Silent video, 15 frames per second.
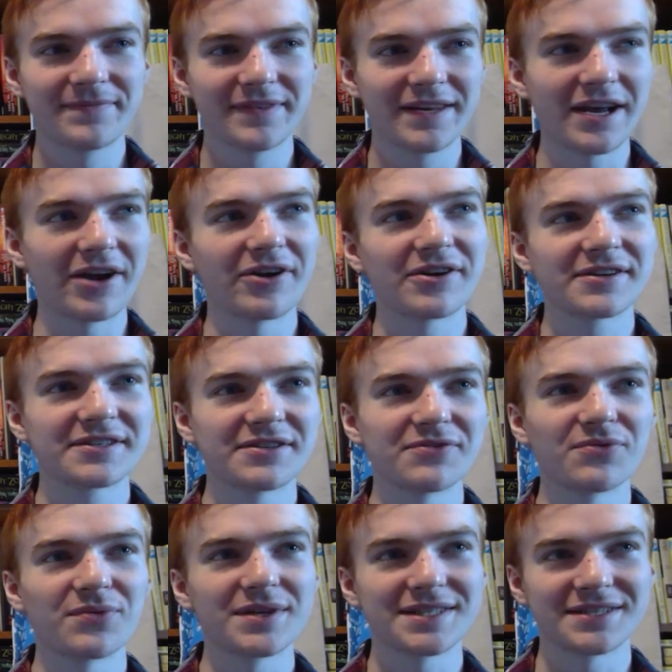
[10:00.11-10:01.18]
character
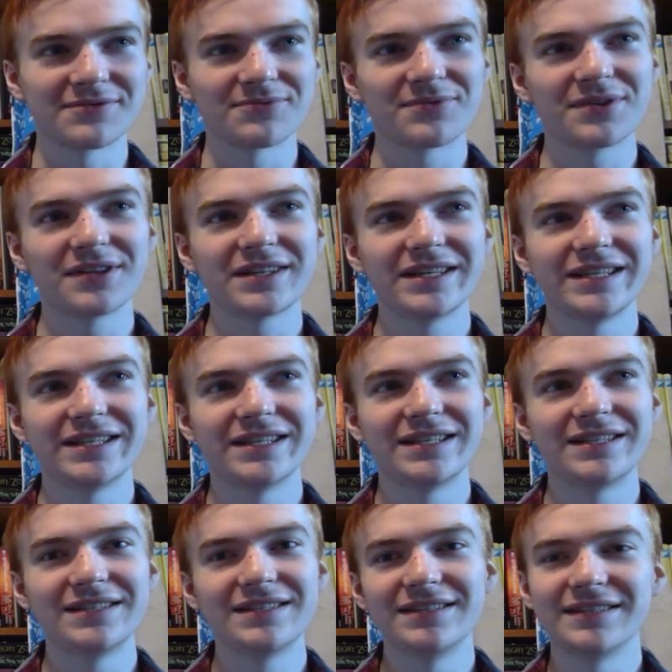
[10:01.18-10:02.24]
wasn't really
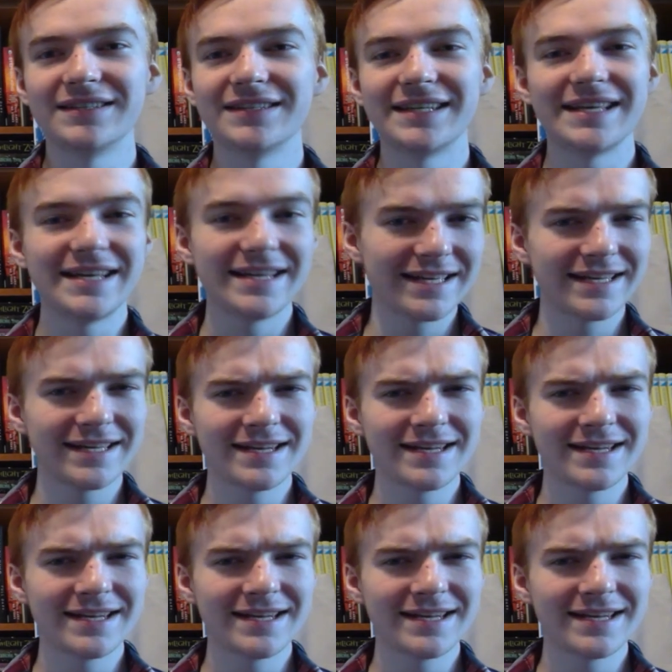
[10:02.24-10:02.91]
needed